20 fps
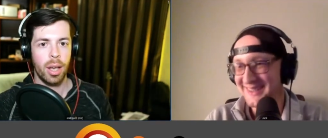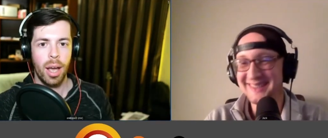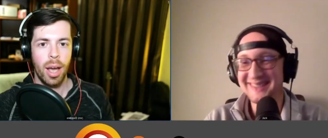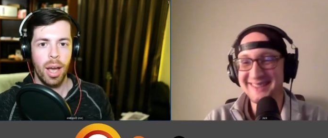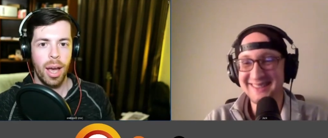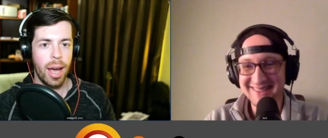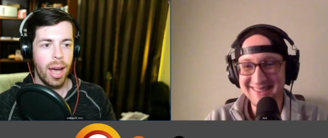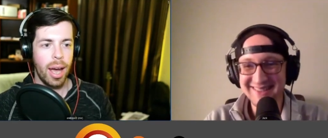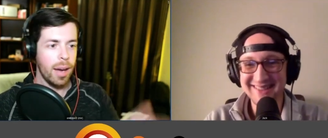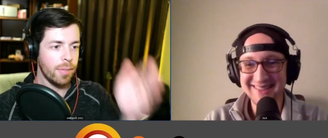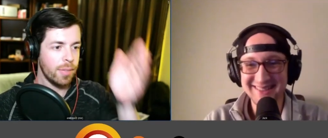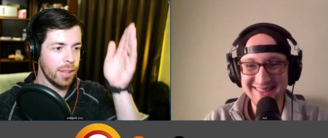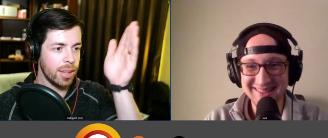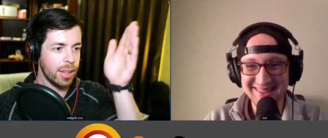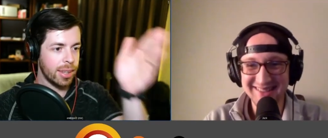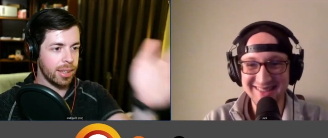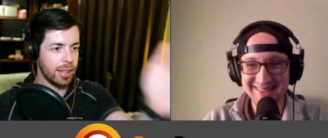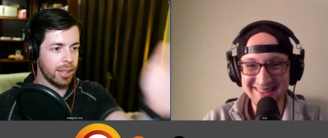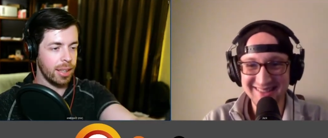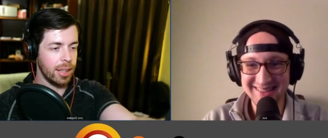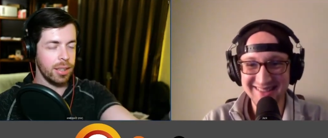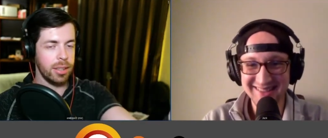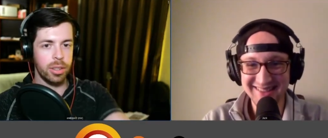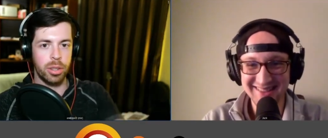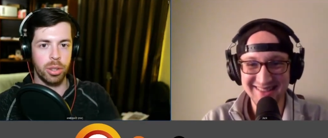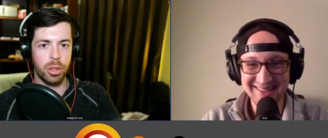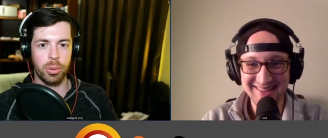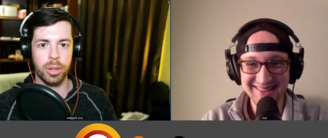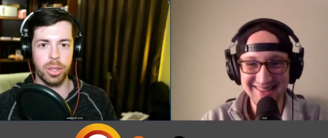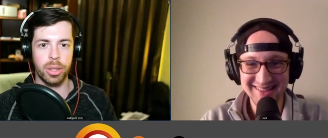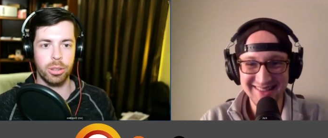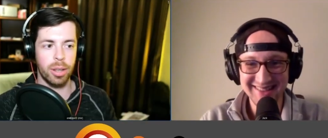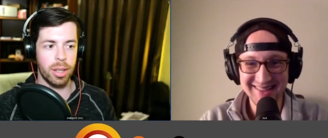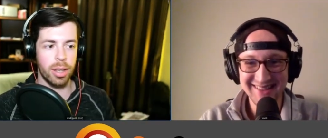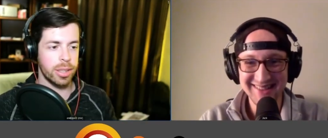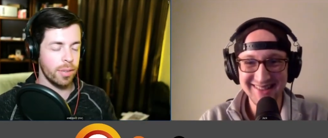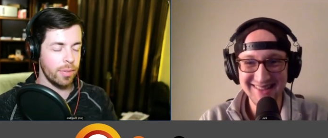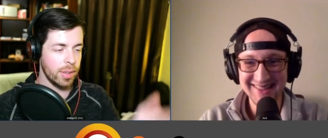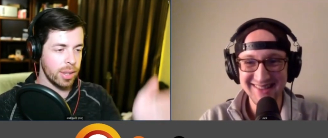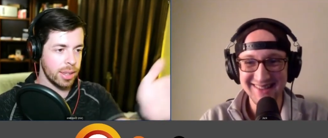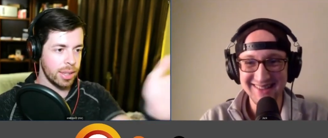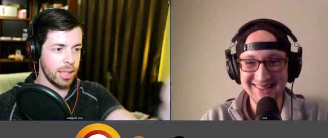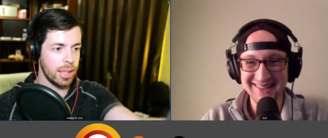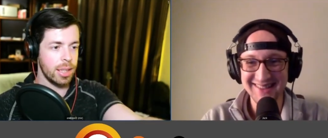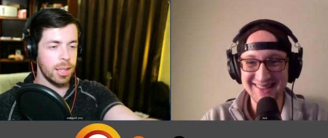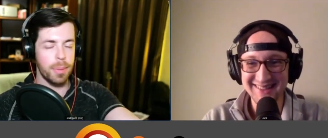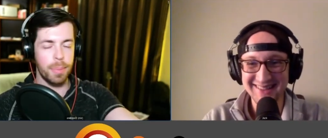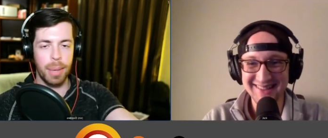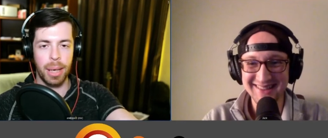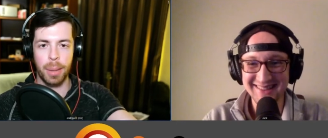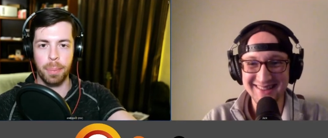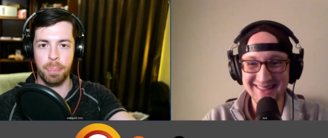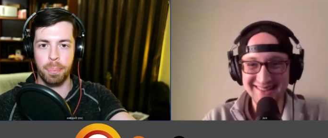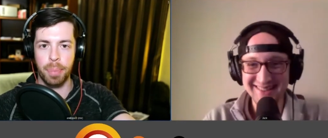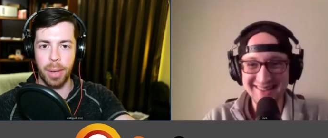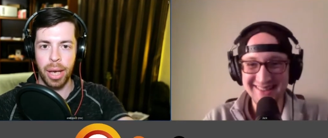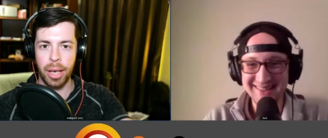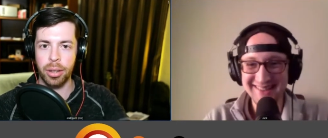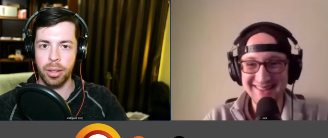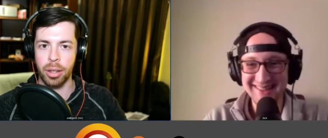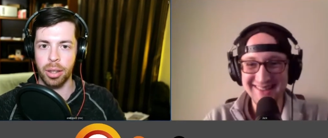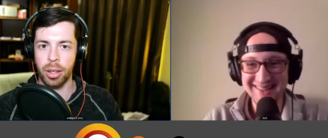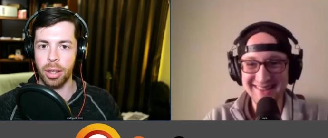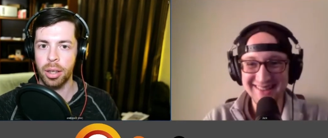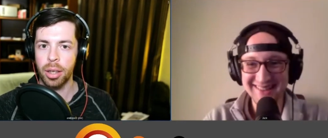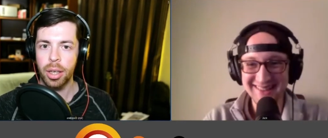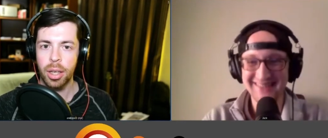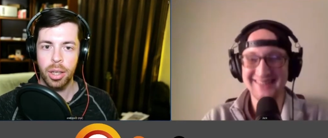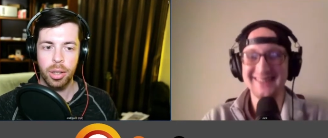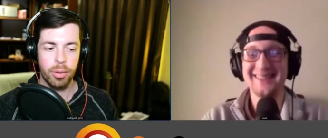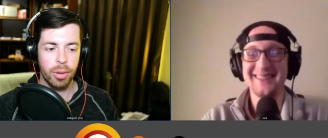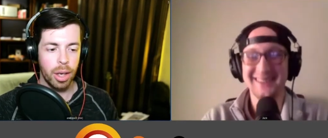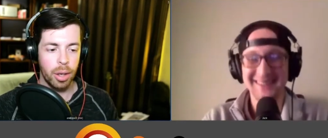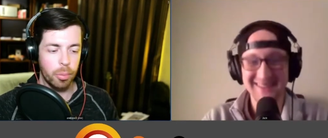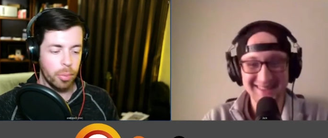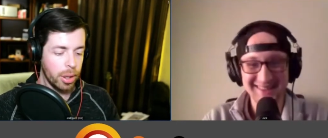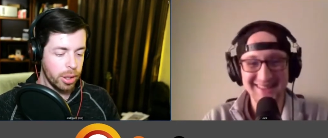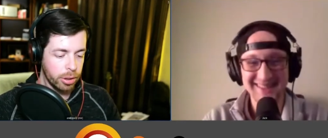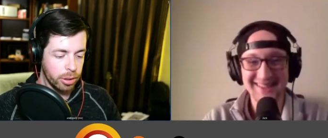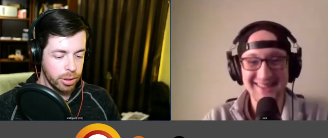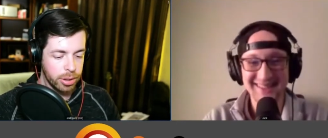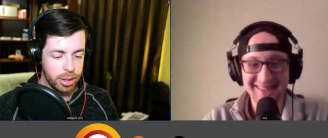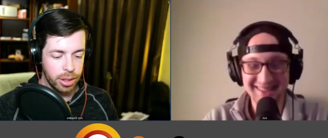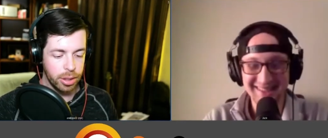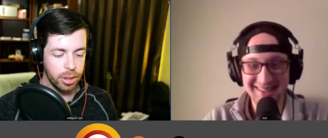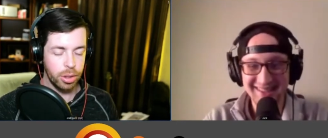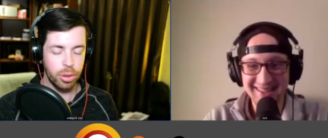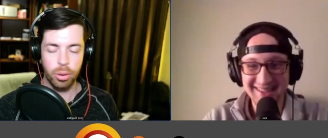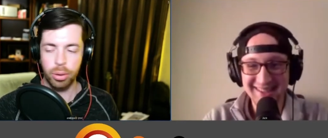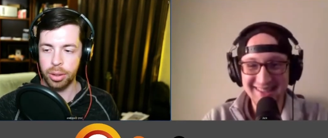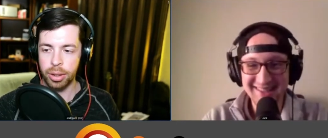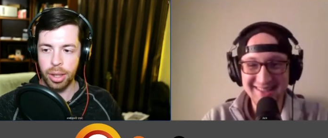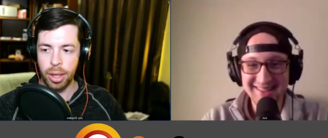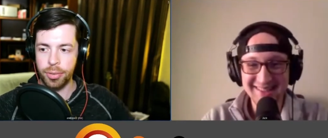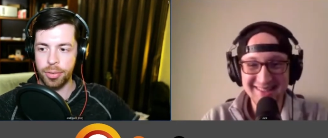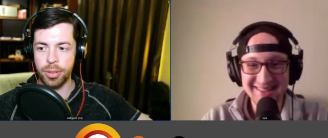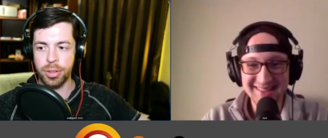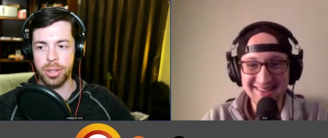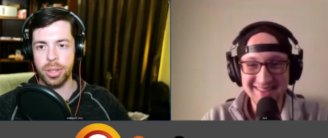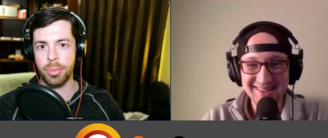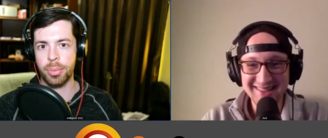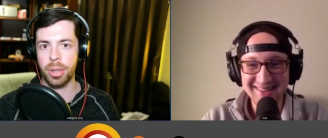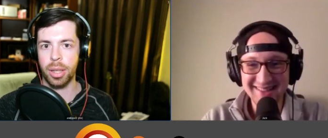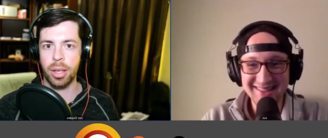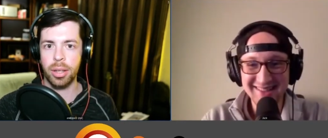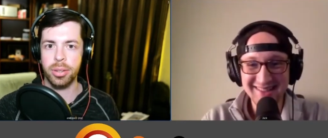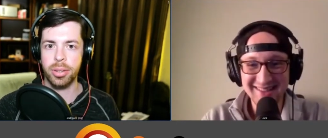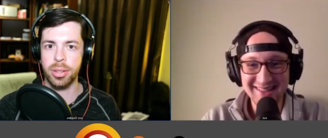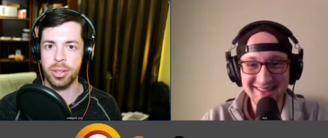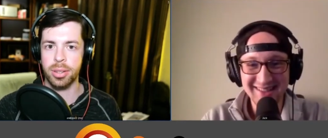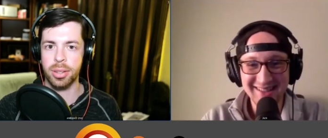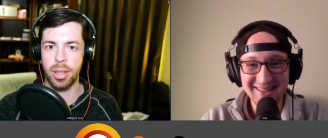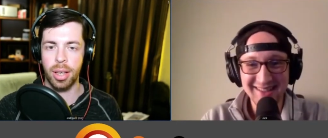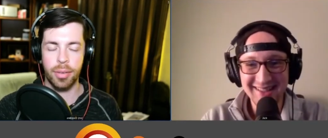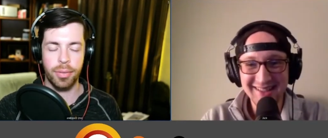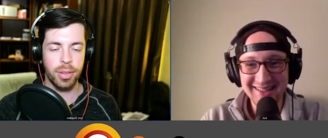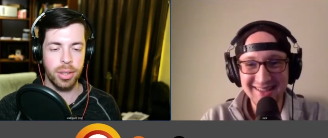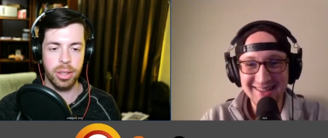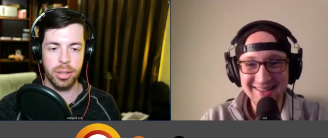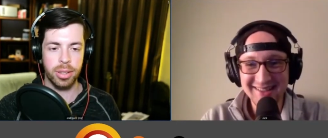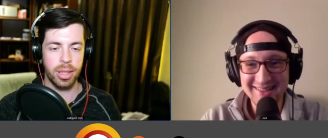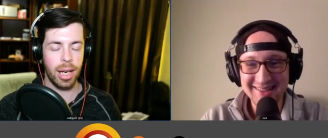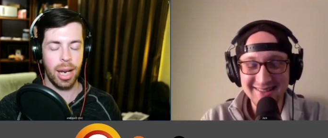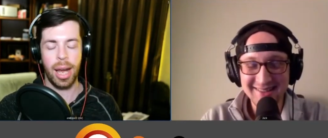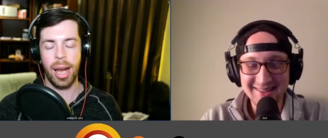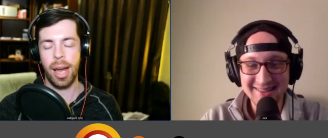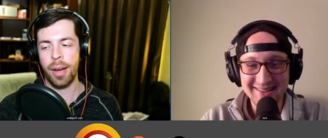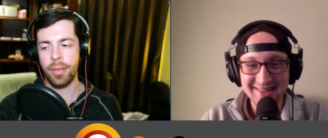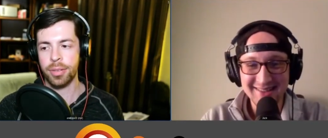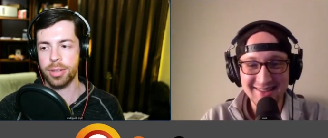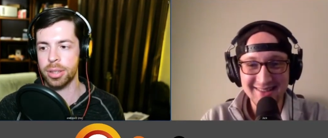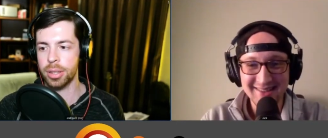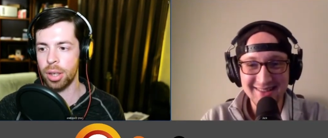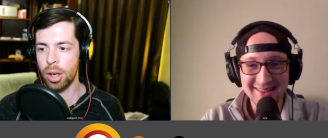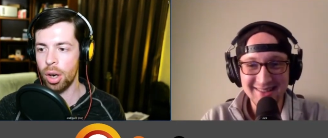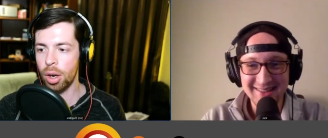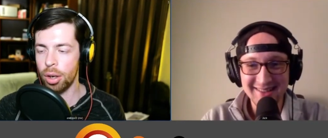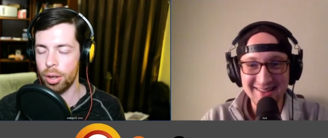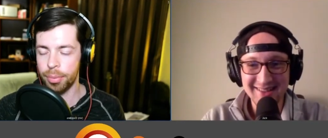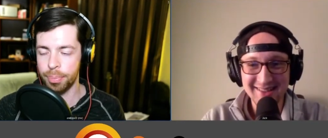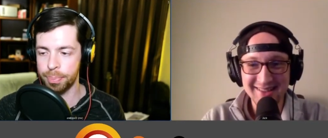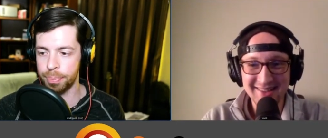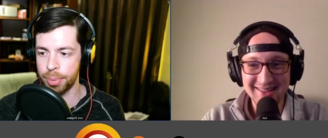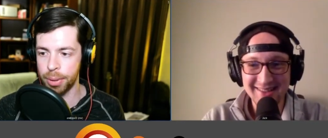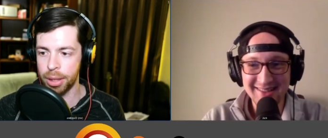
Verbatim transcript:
Speaker 1: Have a thing to address. Have a thing to make better, right? Whether it's in your life or someone else's life, it doesn't have to all be